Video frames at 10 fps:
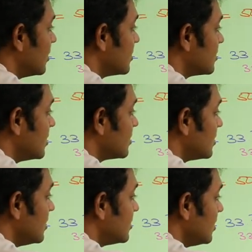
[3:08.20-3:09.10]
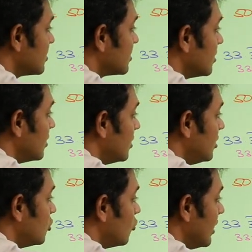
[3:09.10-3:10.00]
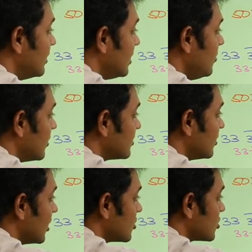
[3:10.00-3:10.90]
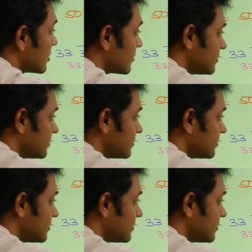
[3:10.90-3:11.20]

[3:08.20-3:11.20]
66 2 by 3%.